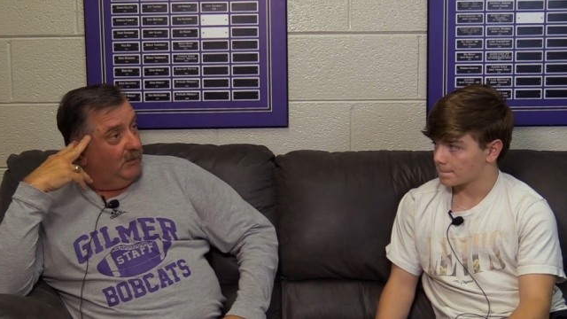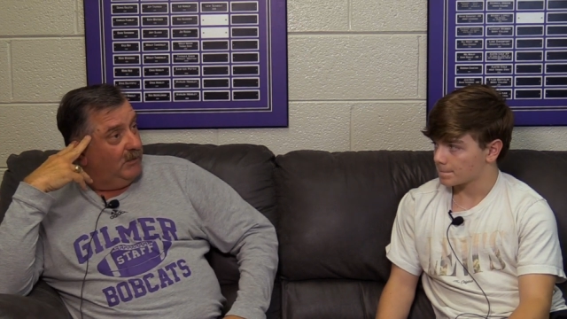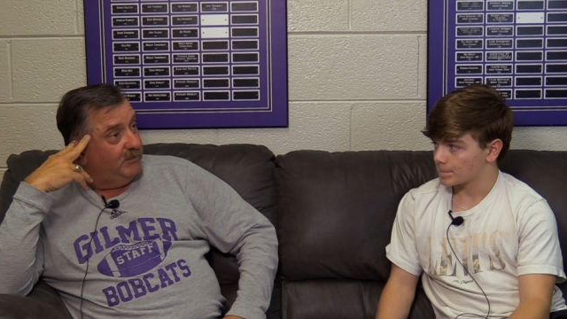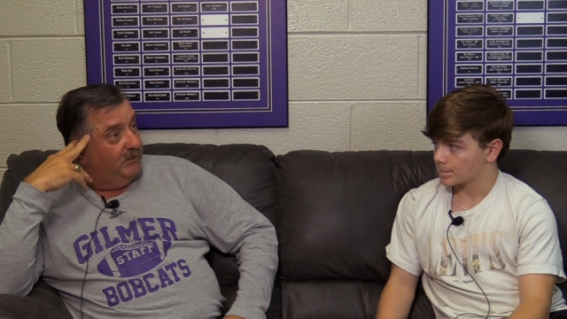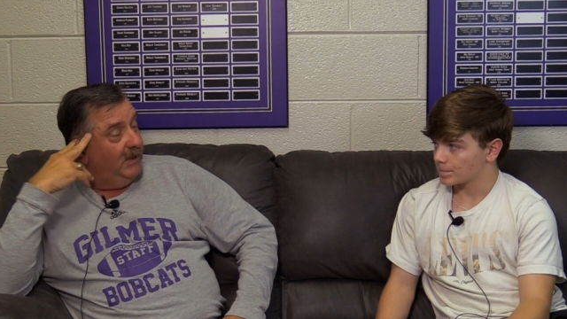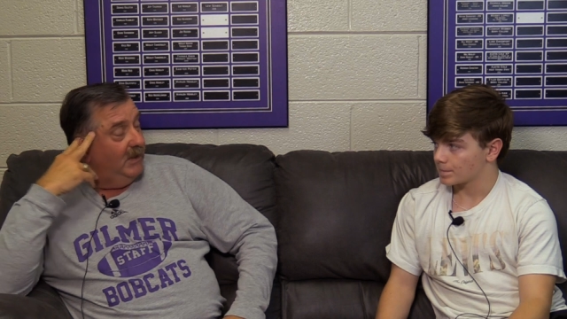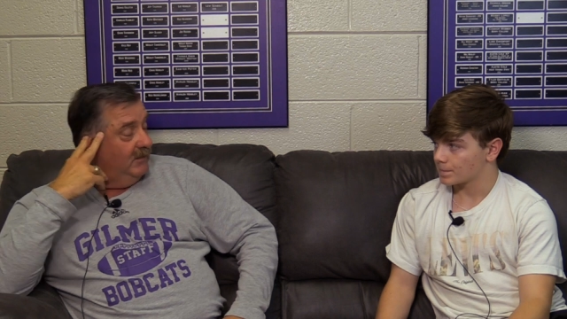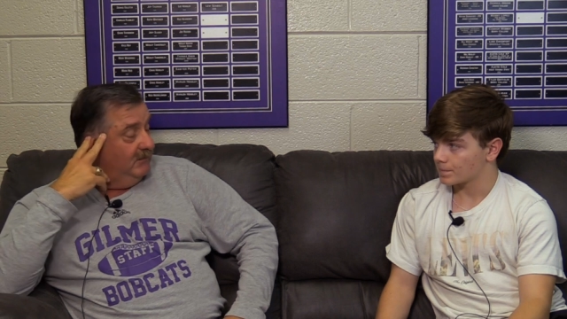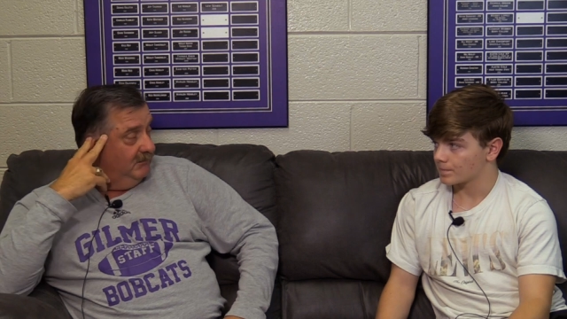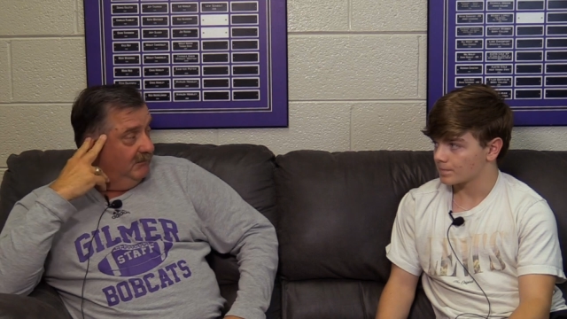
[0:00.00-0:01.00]
Speaker 1: with me
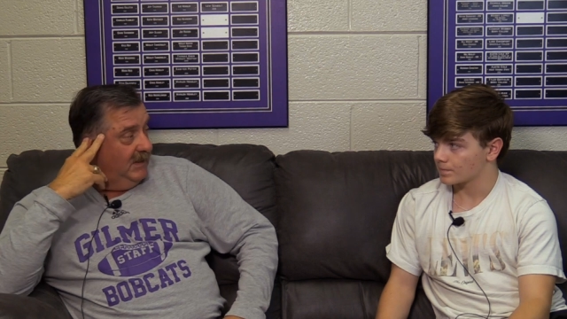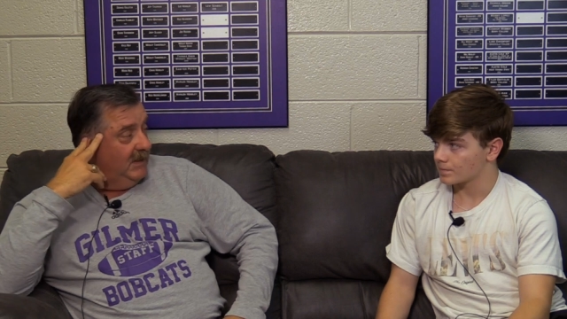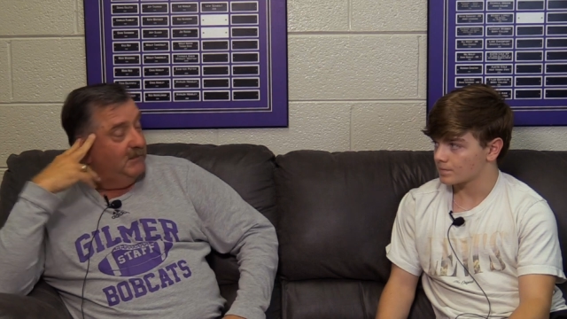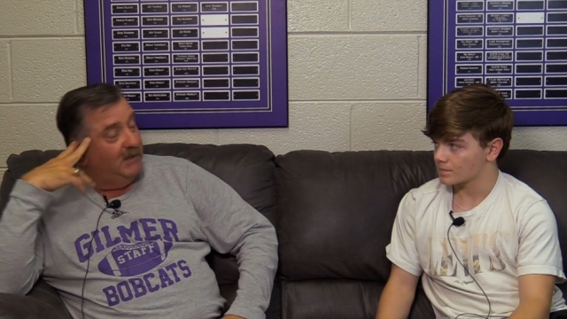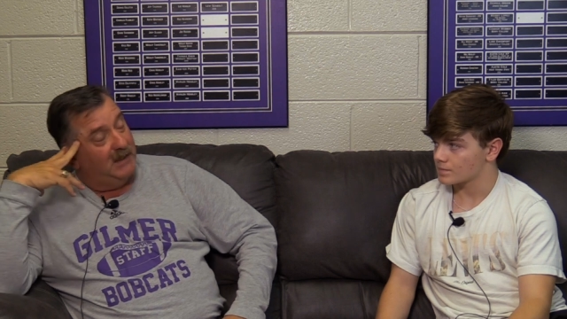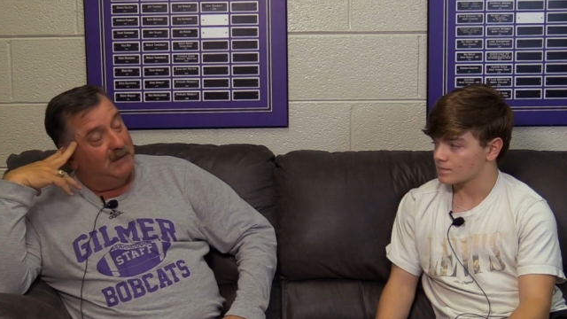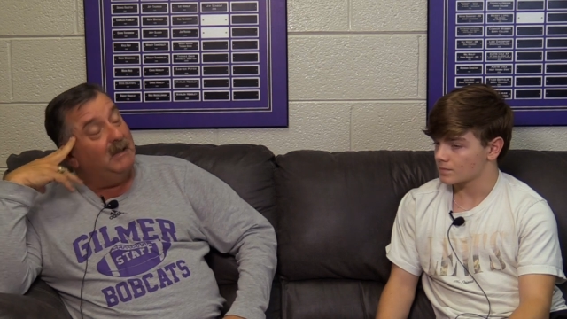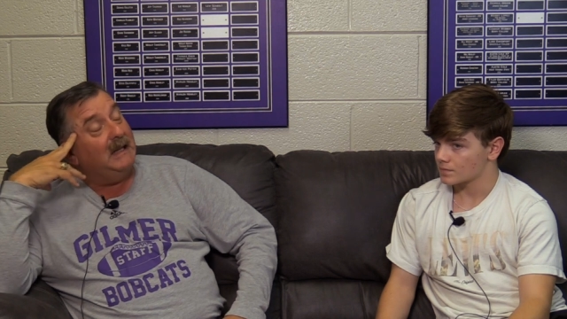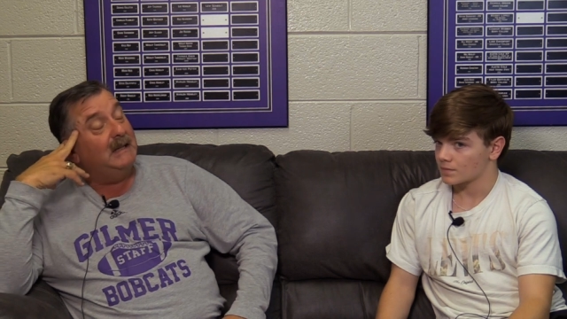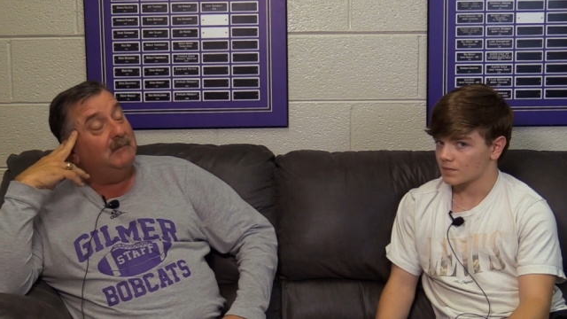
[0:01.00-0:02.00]
many, many,
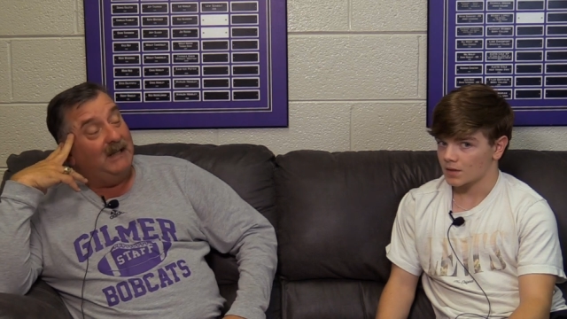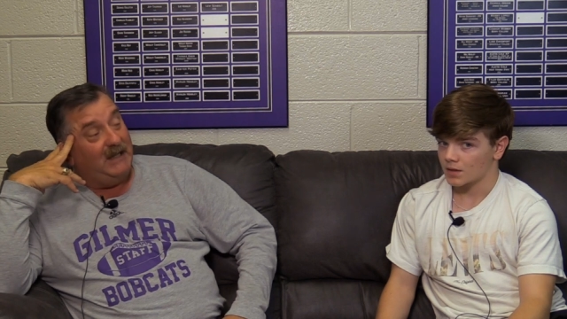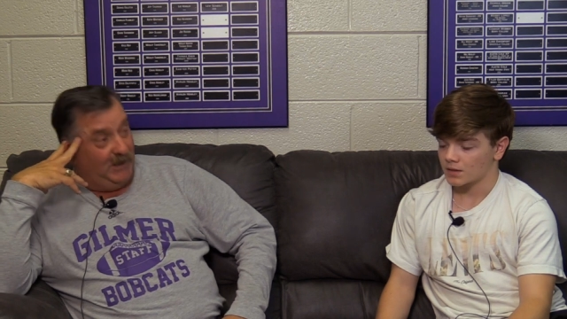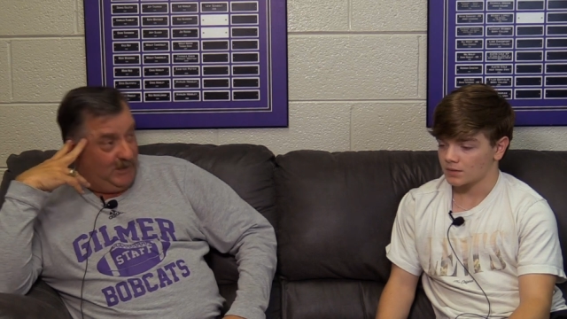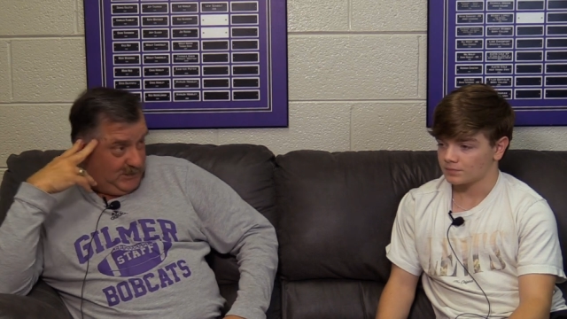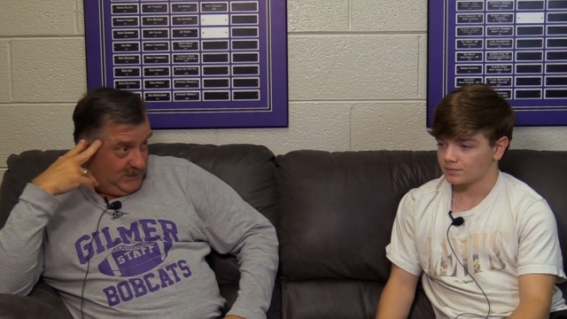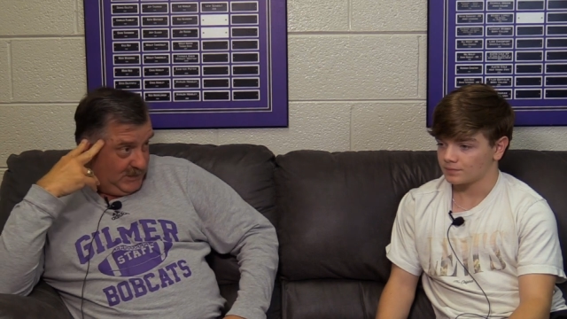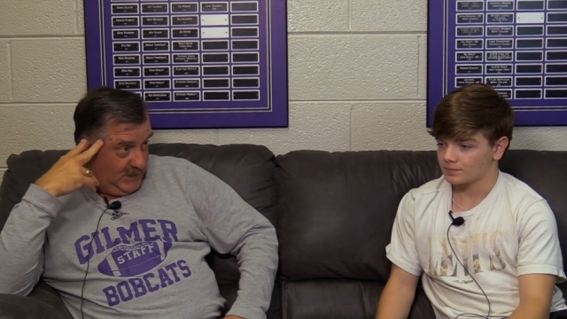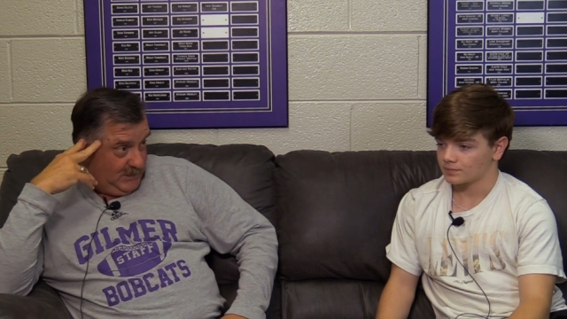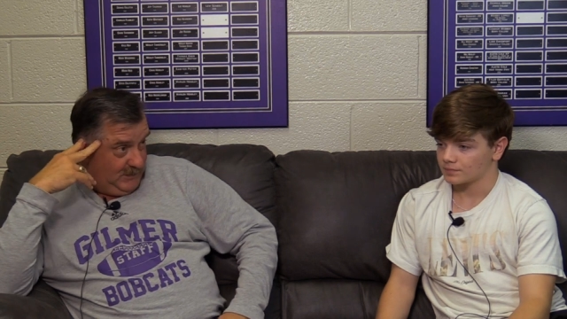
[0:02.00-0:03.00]
many, many years
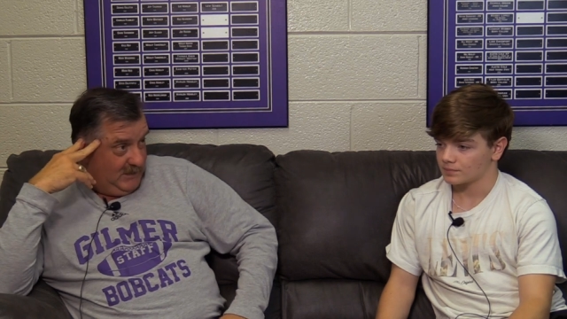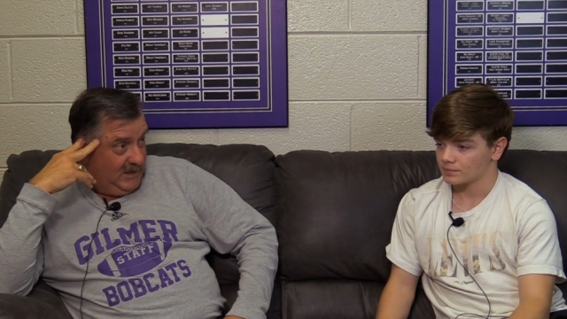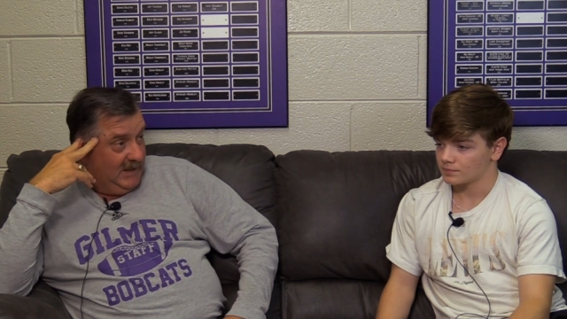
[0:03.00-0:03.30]
ago,